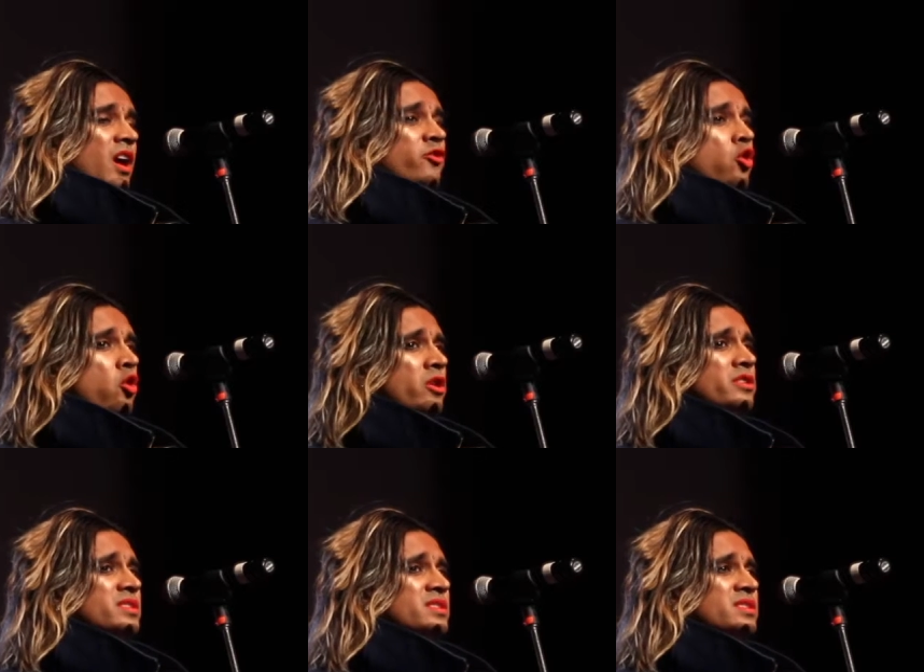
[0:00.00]
Of
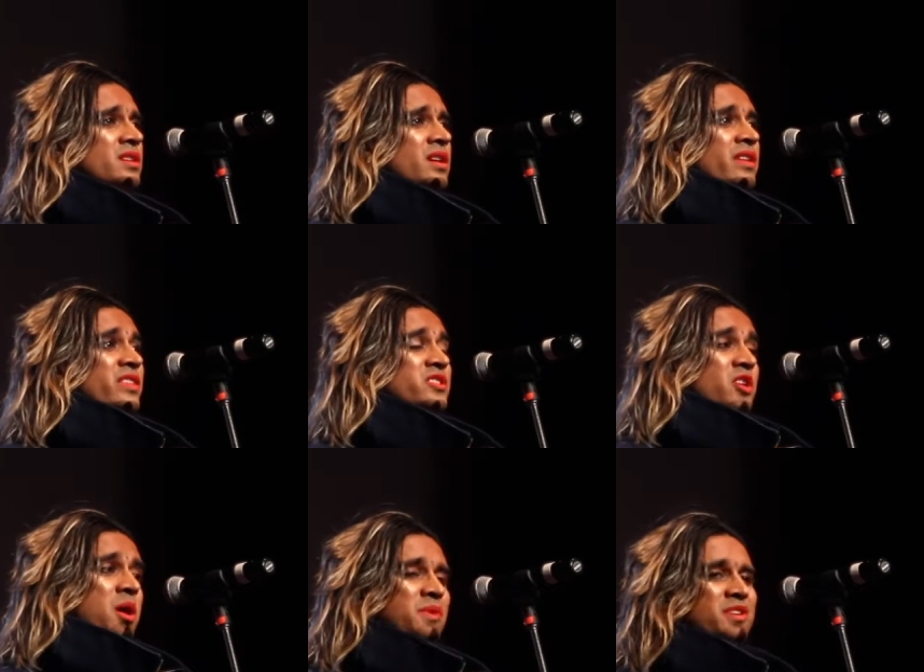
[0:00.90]
course, the
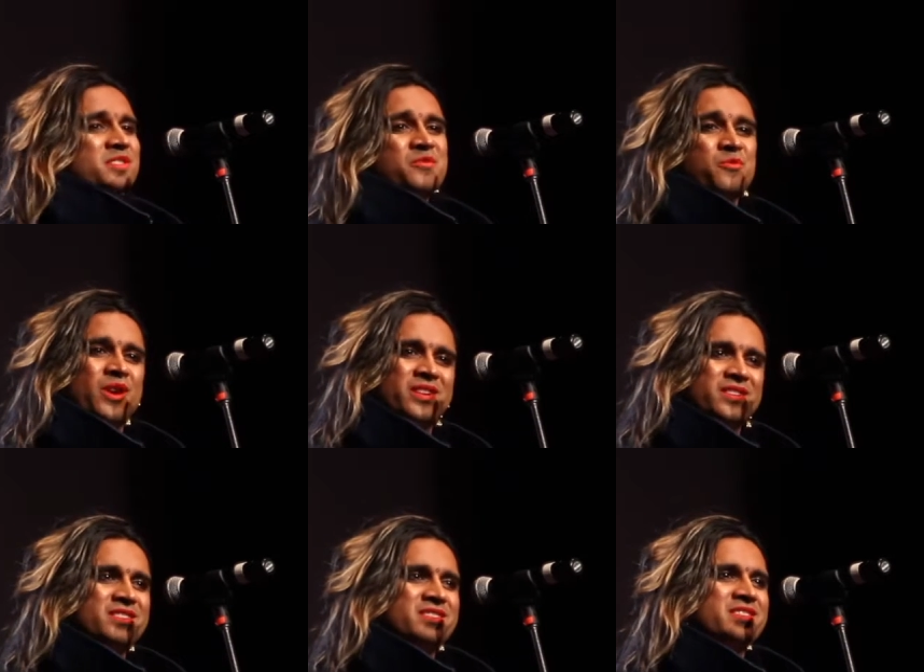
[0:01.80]
dominance of
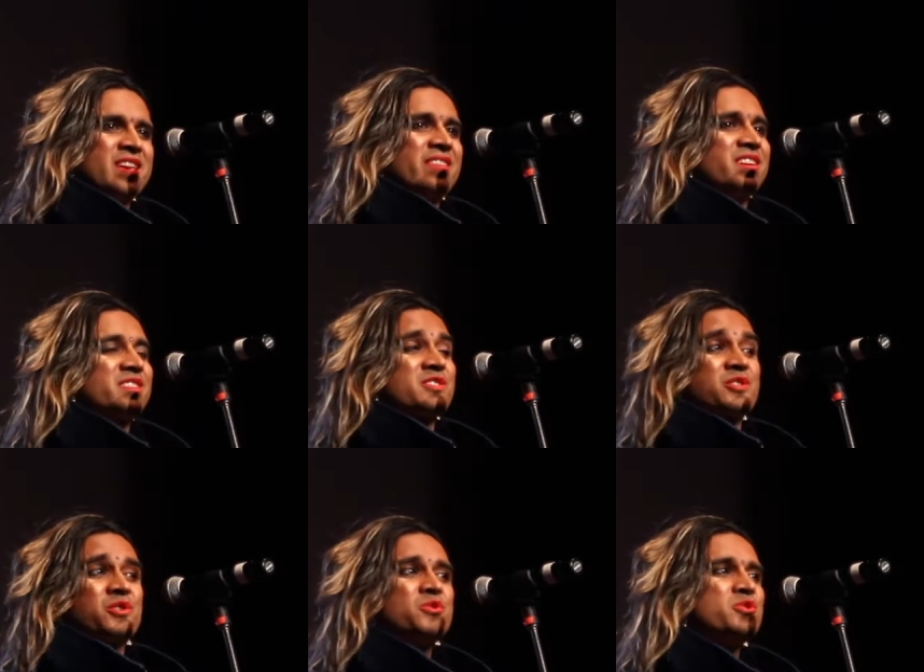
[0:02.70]
whiteness and the
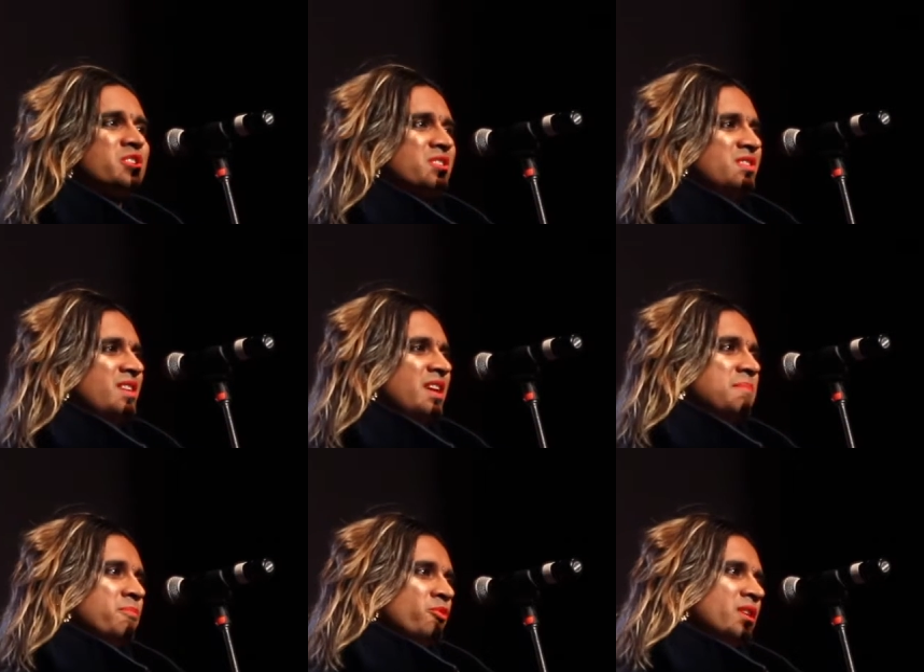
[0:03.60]
exclusion
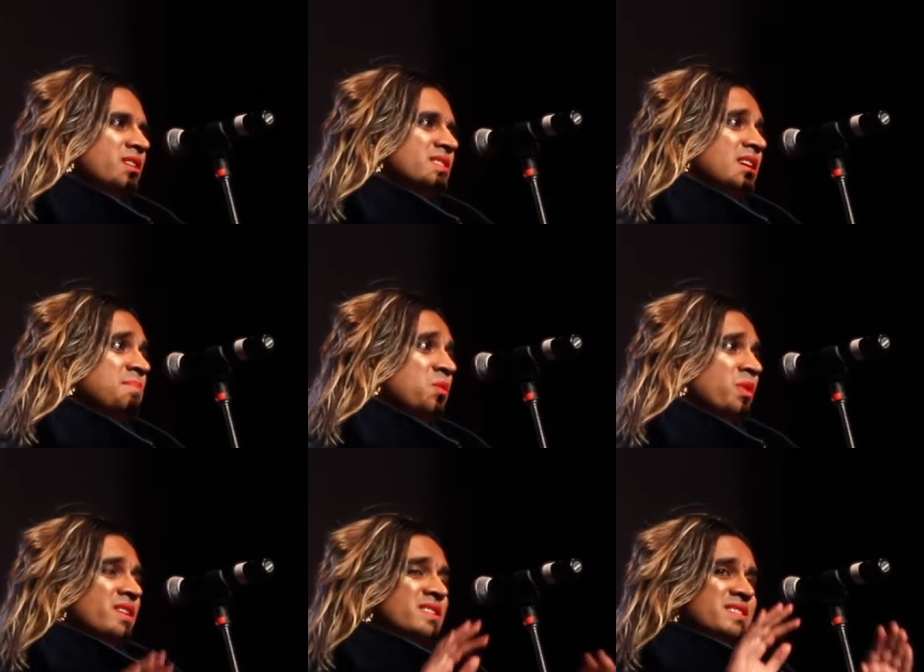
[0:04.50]
it breeds can be
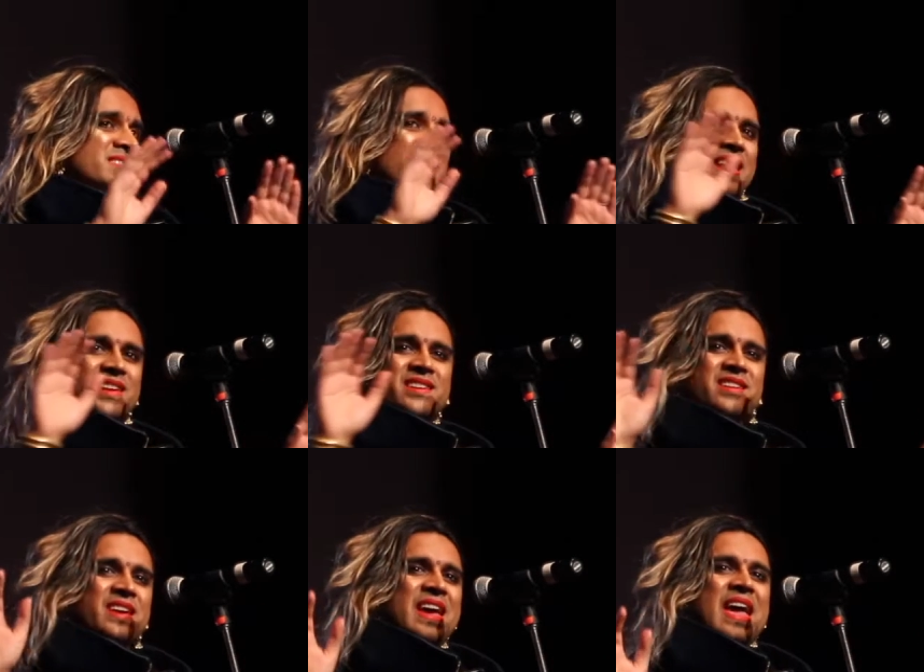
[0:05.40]
witnessed
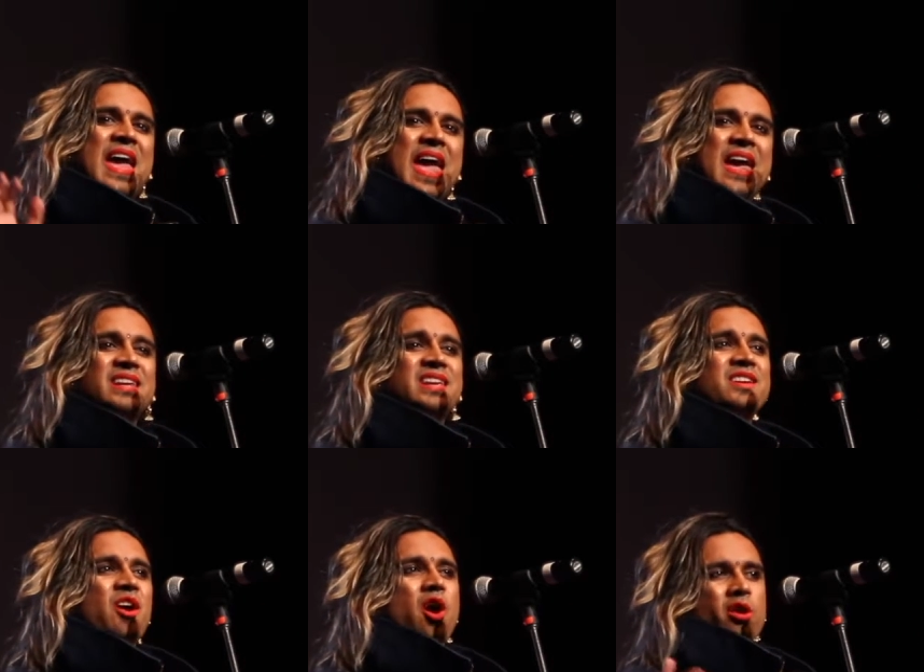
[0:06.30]
in
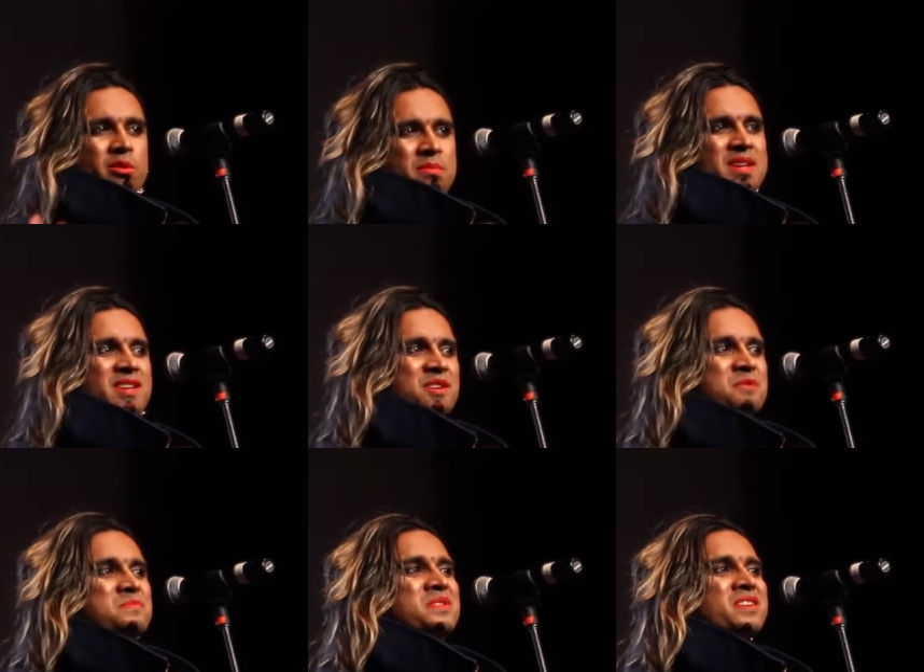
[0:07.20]
any art
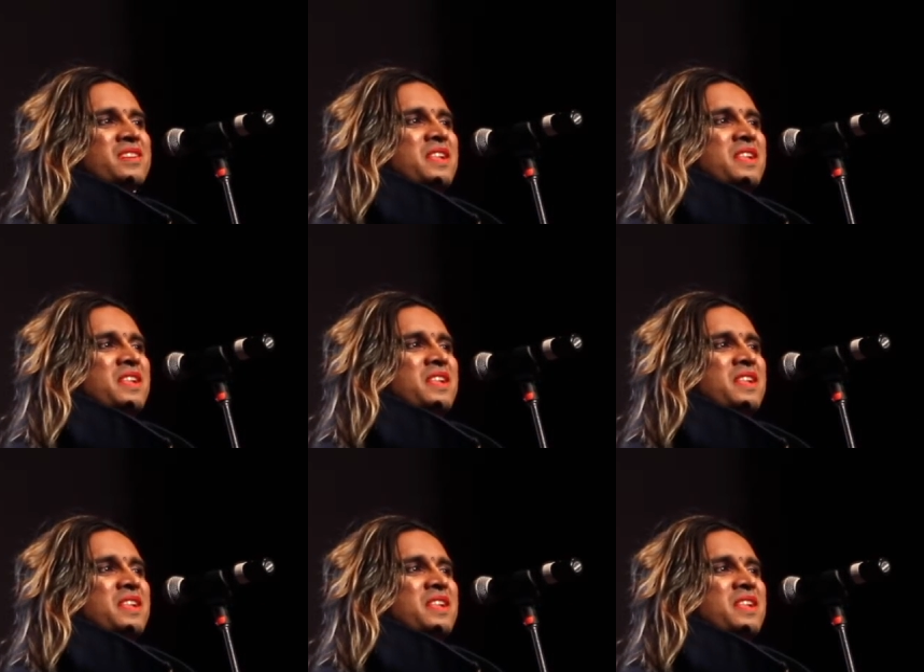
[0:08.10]
medium,